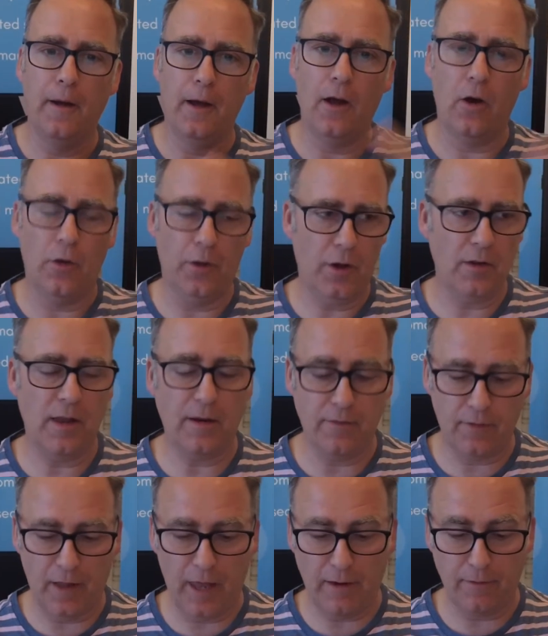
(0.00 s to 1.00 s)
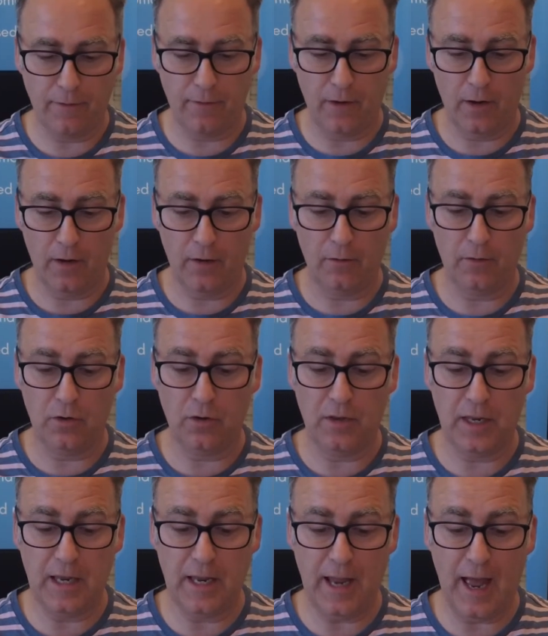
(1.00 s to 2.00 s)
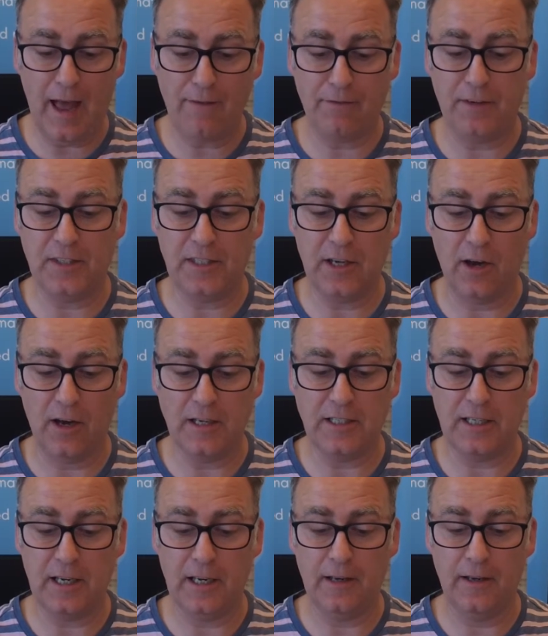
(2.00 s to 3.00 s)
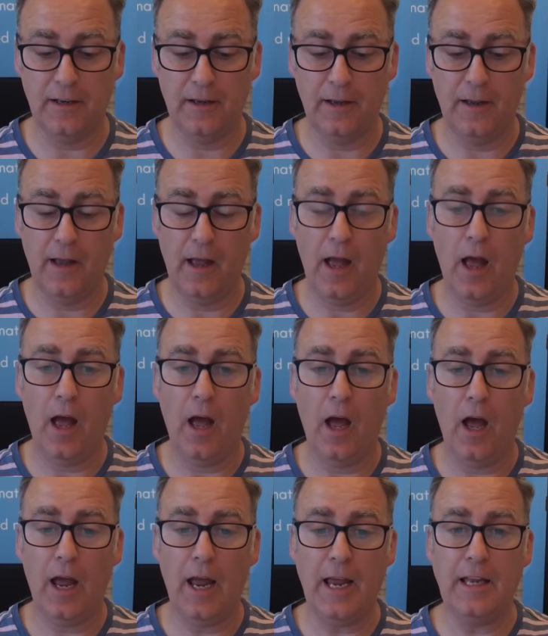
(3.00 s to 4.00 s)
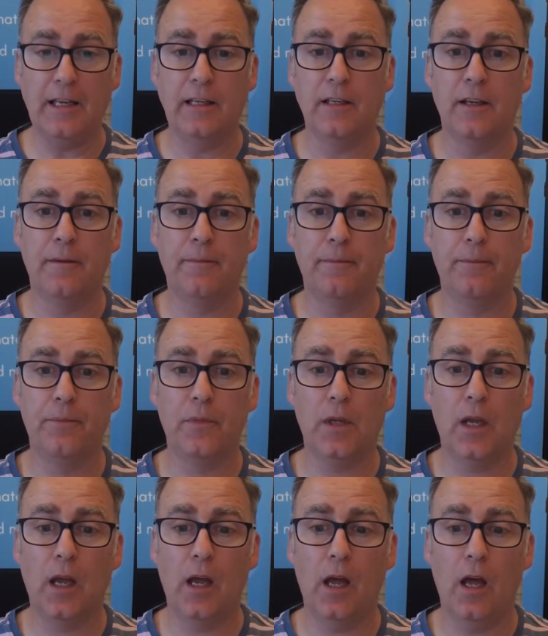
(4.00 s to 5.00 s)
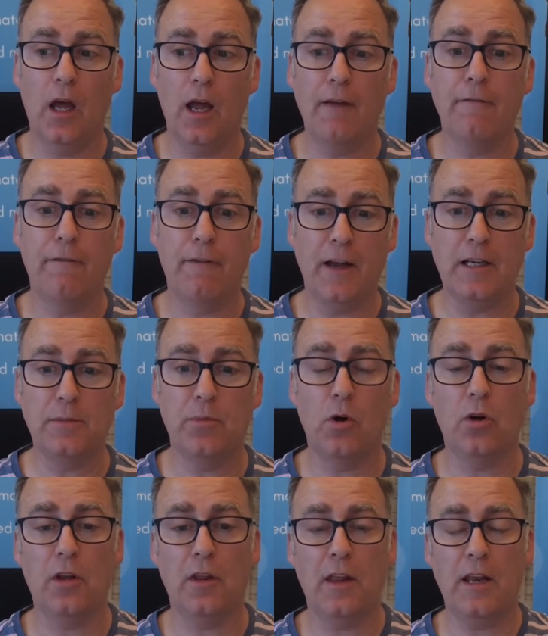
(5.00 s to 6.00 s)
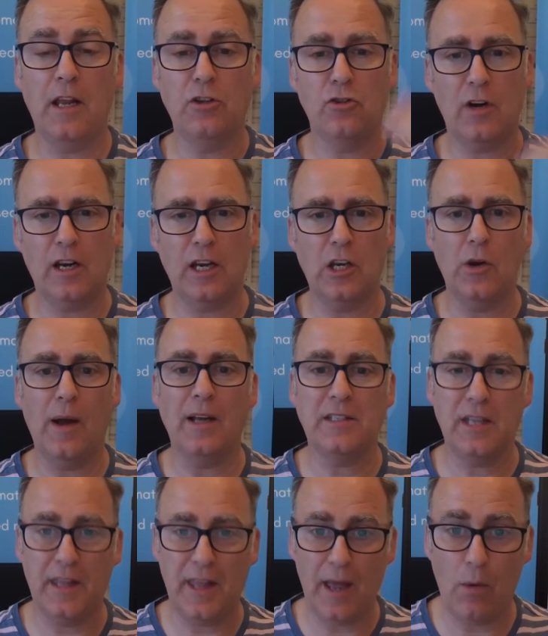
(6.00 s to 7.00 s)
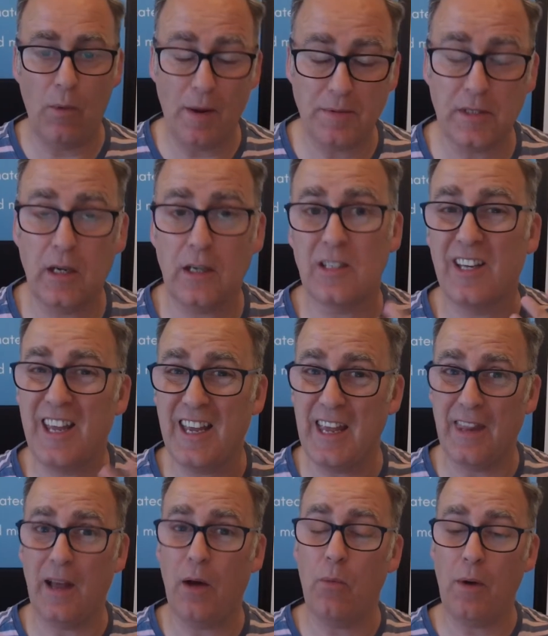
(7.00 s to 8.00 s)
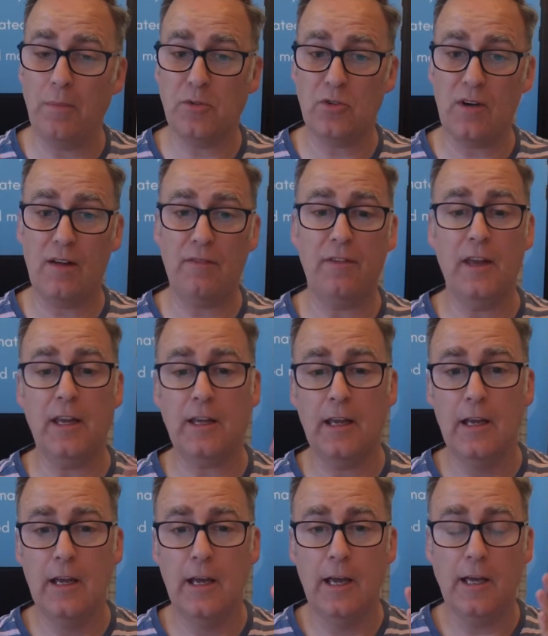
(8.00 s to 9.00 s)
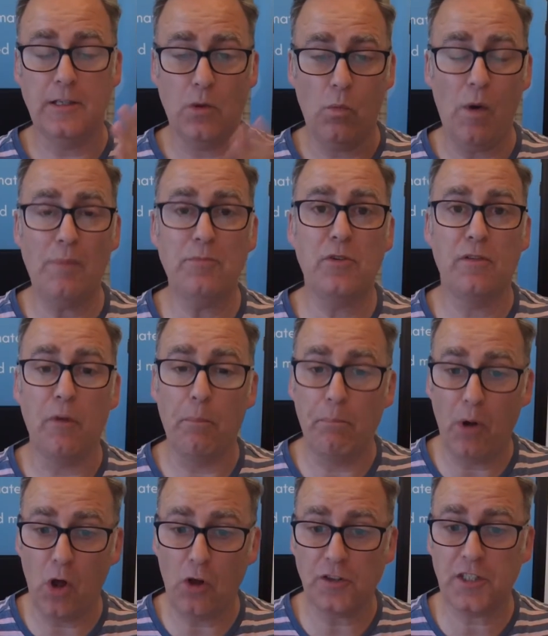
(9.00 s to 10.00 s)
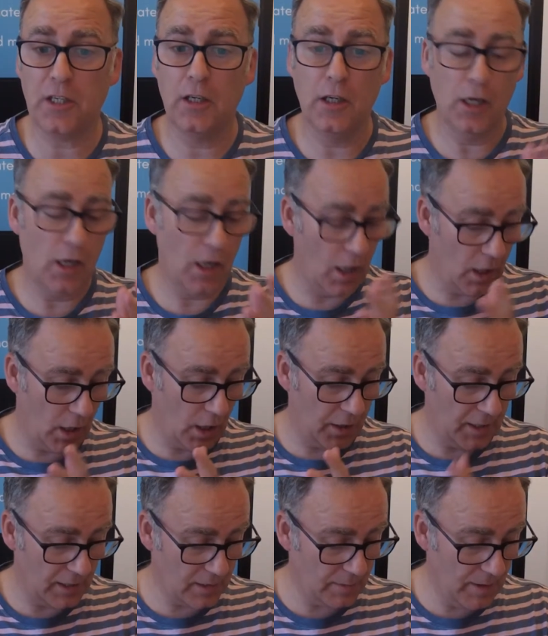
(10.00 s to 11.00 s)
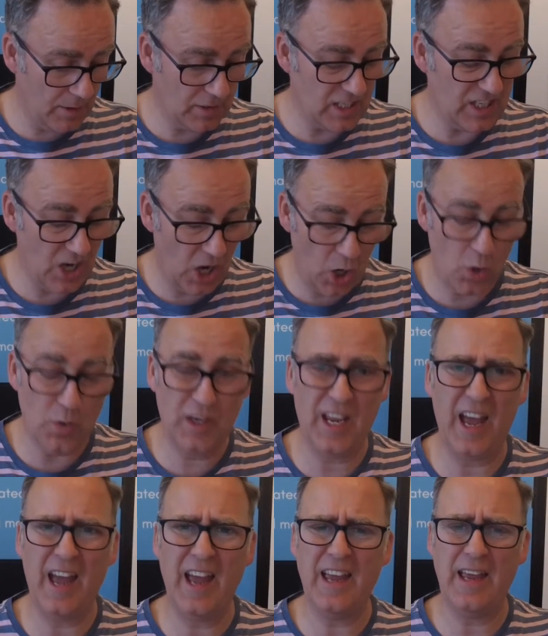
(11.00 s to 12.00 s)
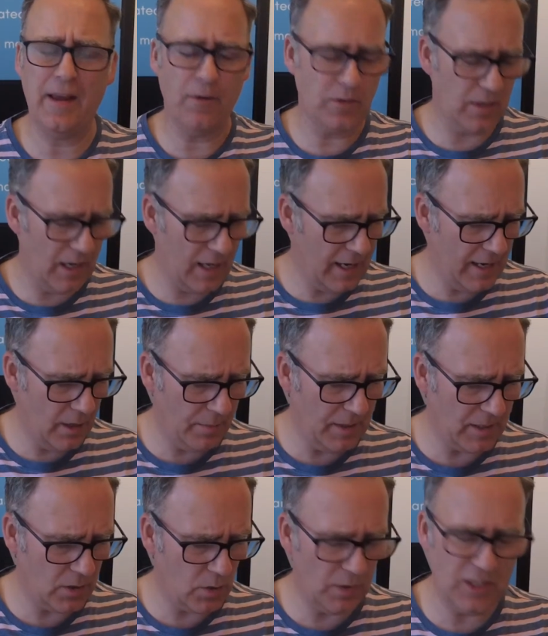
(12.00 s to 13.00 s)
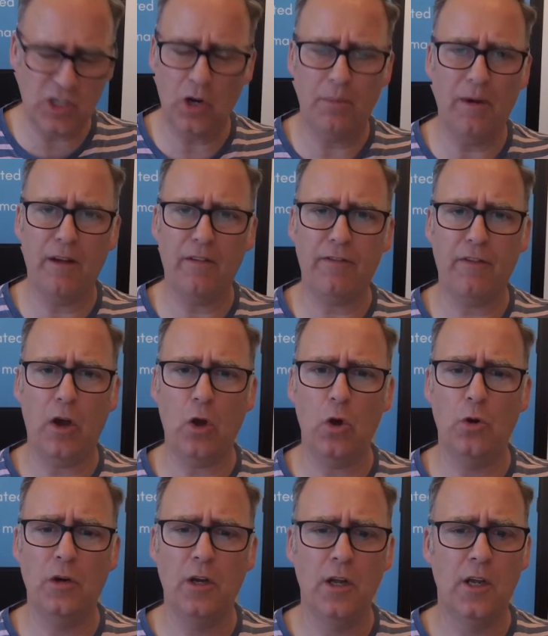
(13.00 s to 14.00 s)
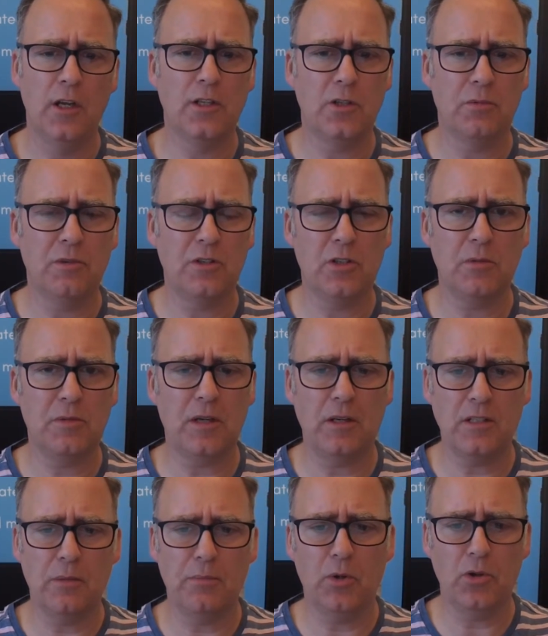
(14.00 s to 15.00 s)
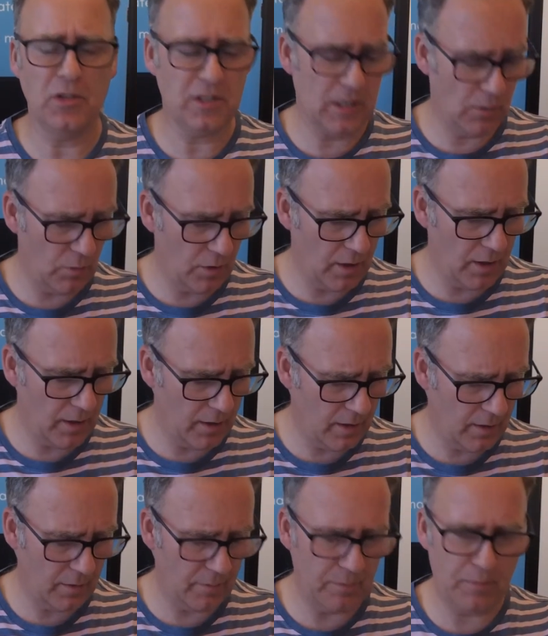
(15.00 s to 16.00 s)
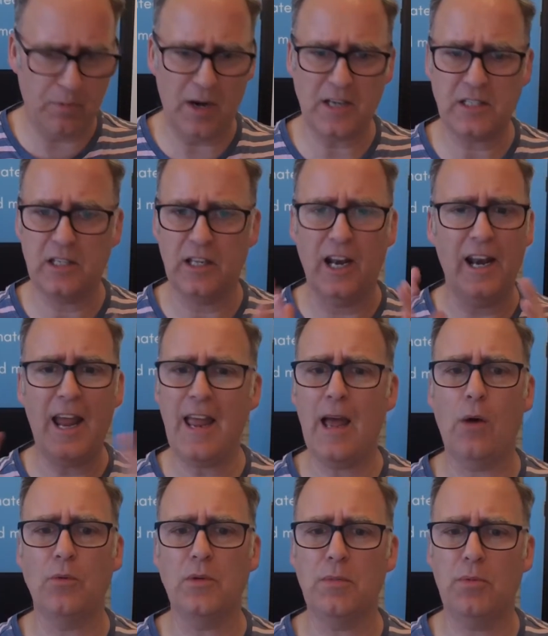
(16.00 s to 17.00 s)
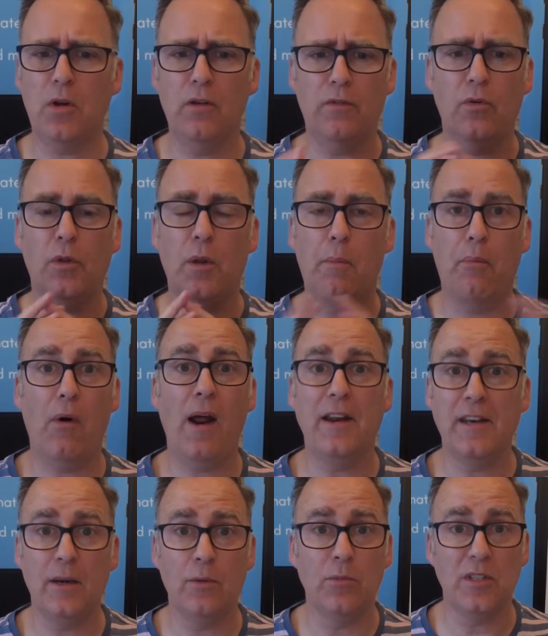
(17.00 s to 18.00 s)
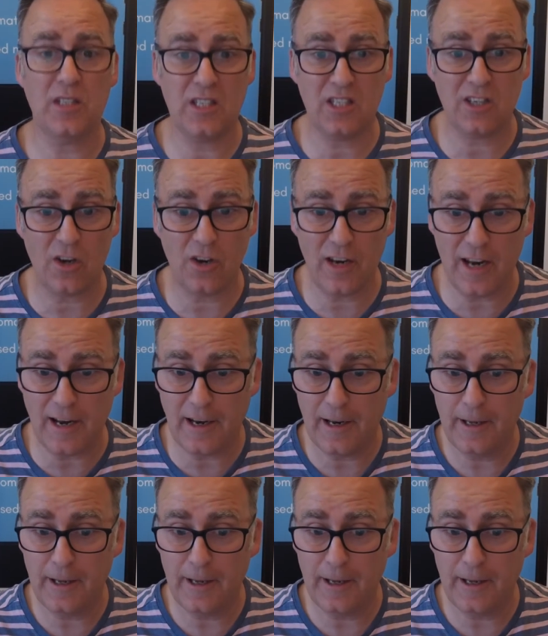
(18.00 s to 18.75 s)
Although they've done the advertising in Facebook, they're then dragging you out to their website, so they get that web traffic. It's a web-driven bot. The experience is okay. It was a little bit twitchy on my phone. Sometimes the buttons didn't want to press. The layout was beautiful. The branding was stunning.